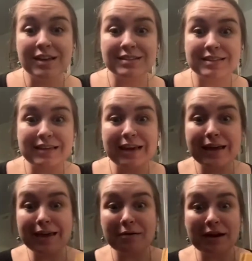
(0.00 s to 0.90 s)

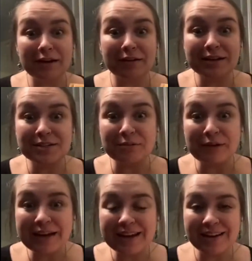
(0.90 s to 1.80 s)
Today, we are going to
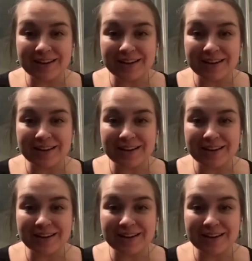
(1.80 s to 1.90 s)
read